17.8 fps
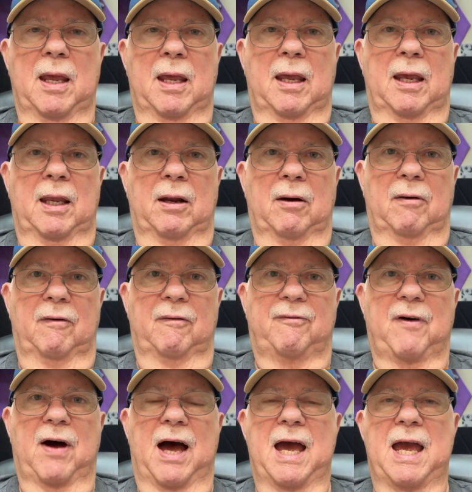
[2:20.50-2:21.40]

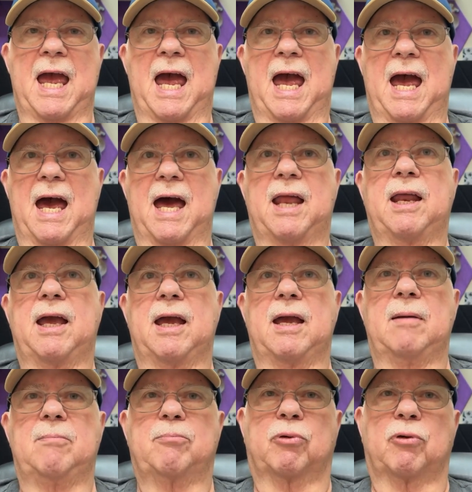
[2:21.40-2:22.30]
If I had
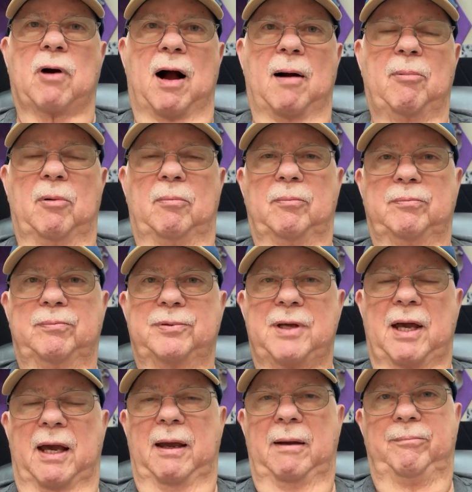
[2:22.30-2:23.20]
a problem,
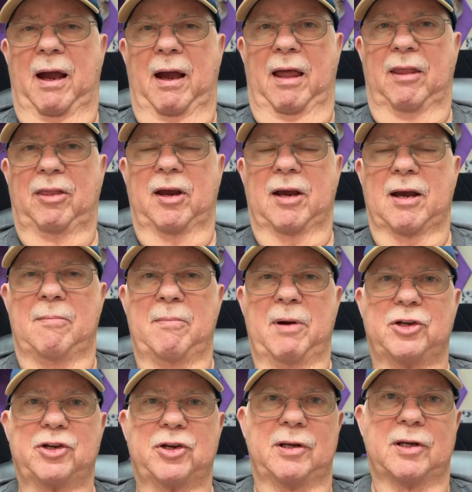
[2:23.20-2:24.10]
say, I think I
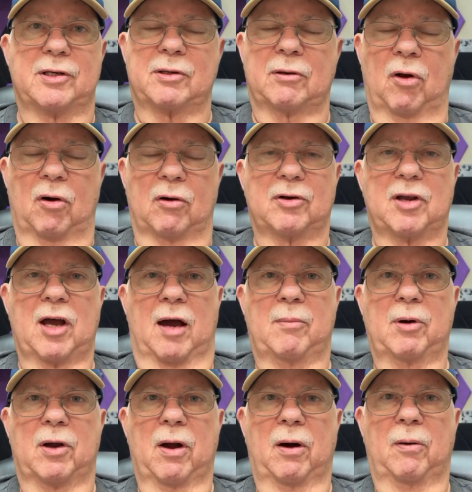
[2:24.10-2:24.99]
mentioned this a long
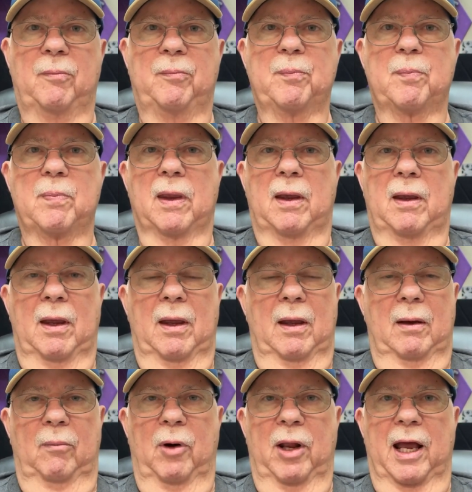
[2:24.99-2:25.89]
time ago,
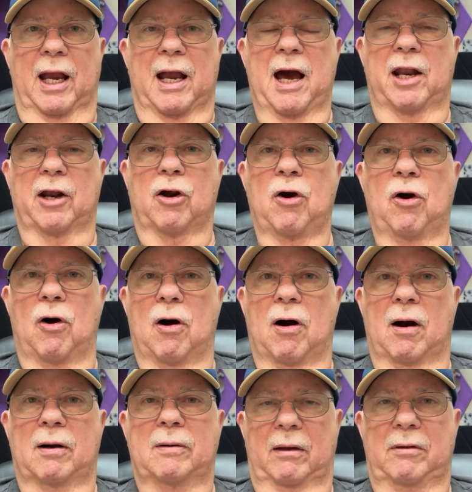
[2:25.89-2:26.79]
when I got a
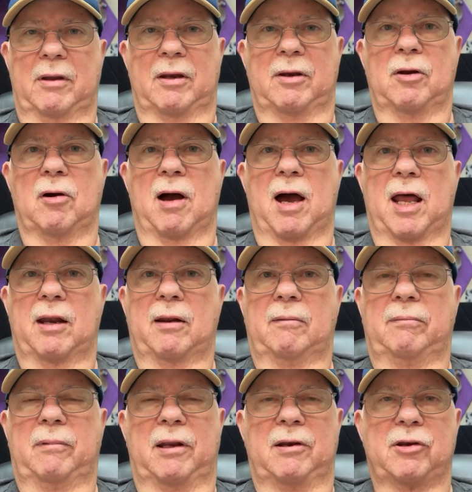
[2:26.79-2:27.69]
car, didn't know how
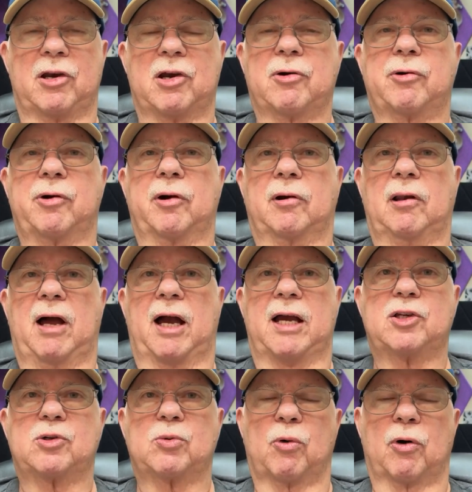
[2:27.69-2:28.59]
the interior
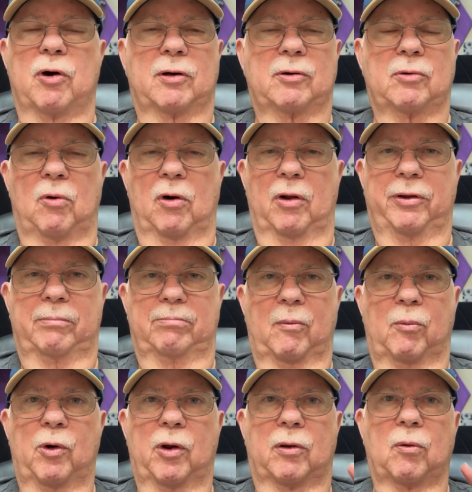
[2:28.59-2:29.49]
lights worked
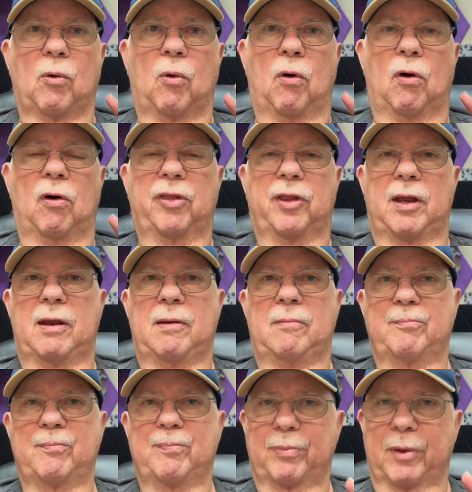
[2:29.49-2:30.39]
with all
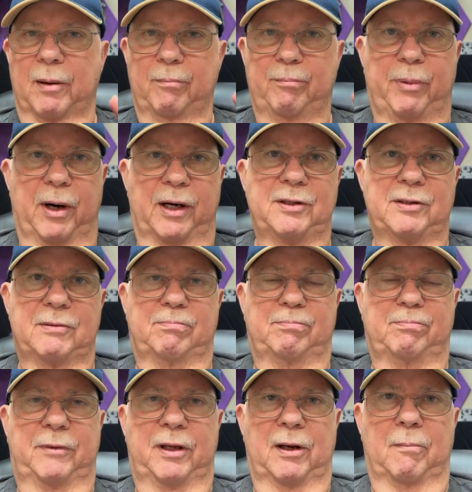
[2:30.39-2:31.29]
the
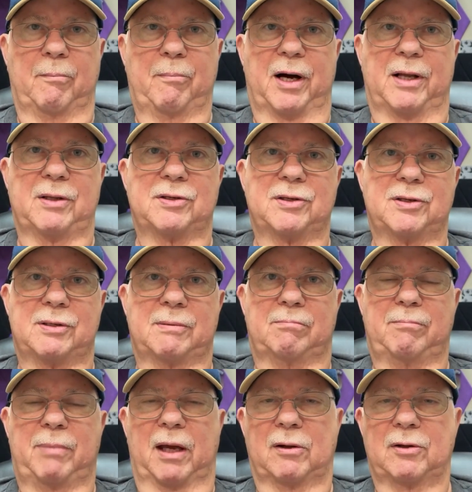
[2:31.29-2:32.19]
buttons
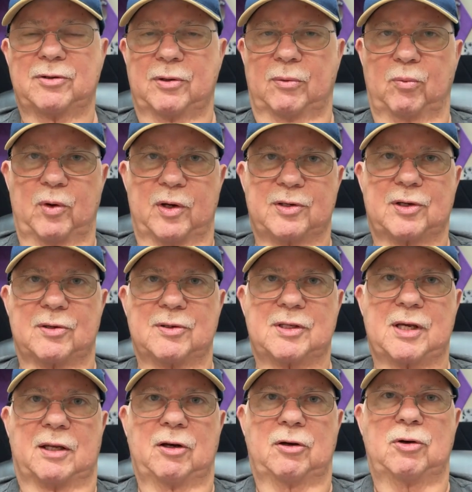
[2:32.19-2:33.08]
and bells and
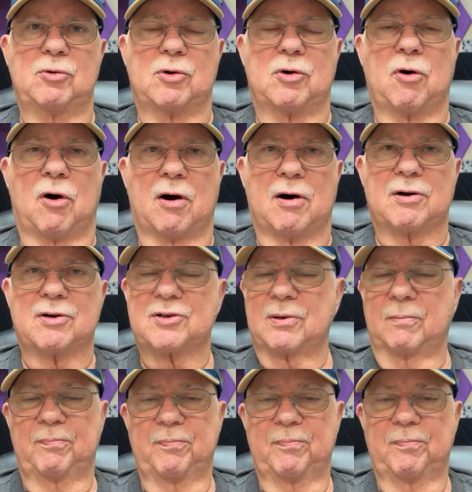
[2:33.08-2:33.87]
whistles on the new cars.